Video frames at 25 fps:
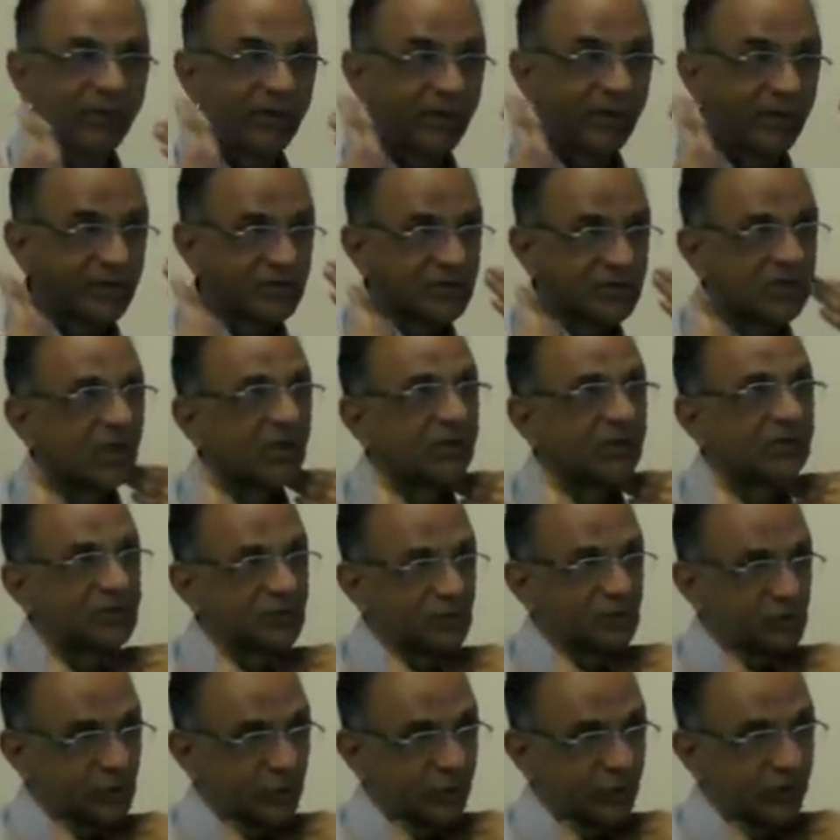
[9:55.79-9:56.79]
whether it is
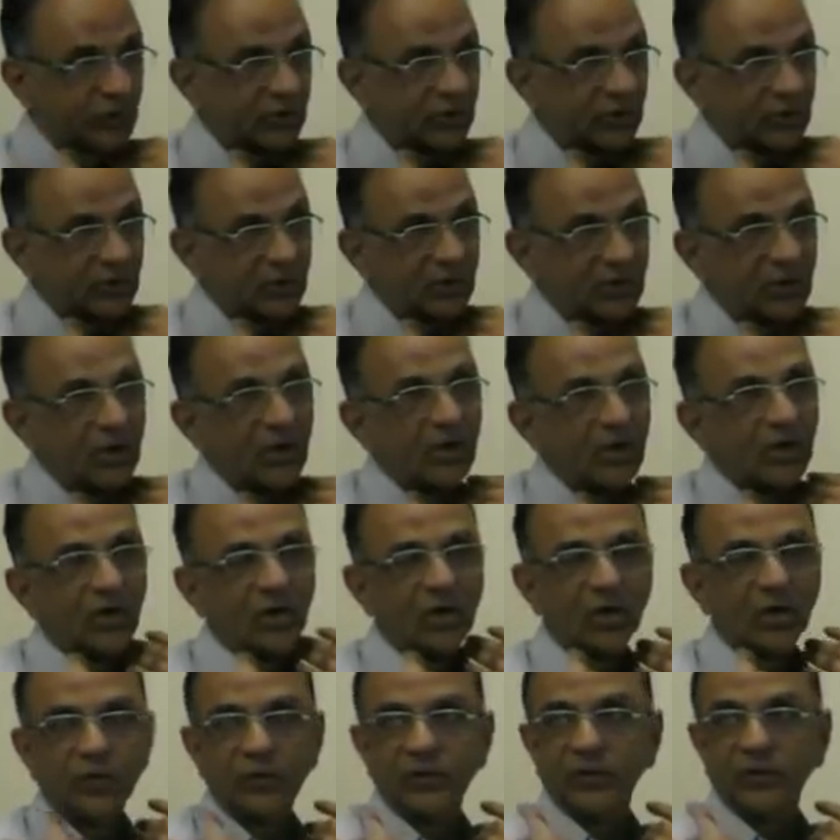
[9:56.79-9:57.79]
transjugular
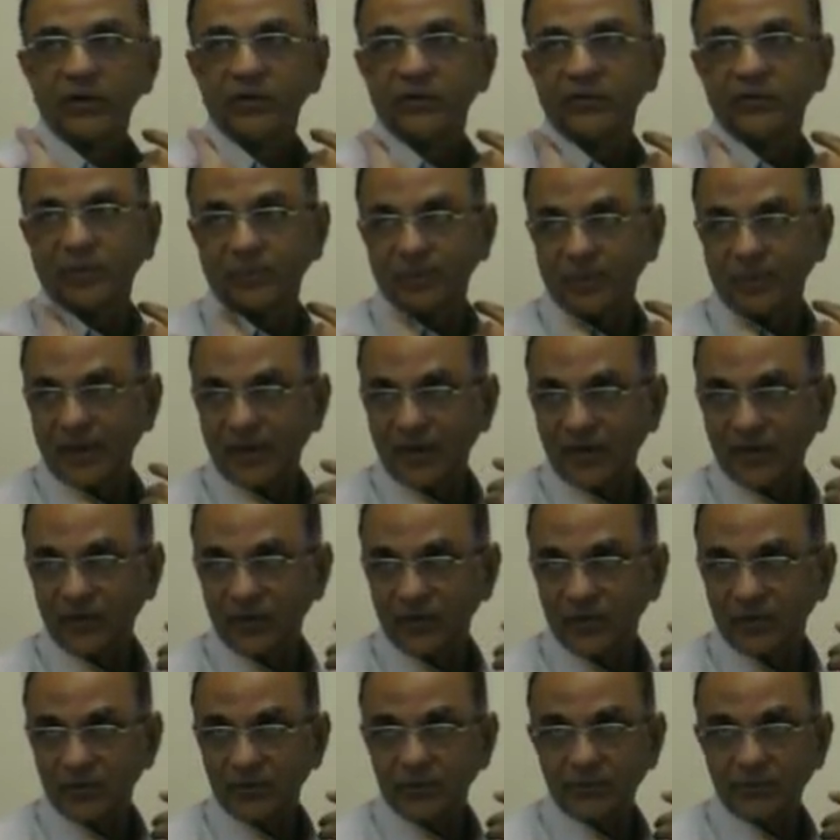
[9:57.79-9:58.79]
or whether it is
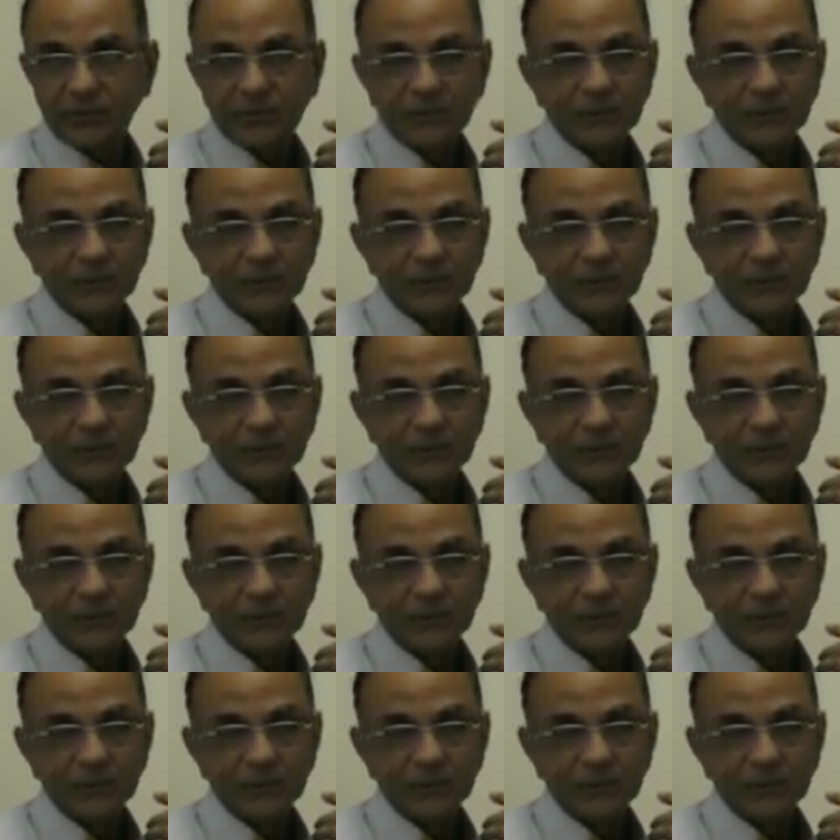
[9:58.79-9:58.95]
subclavian,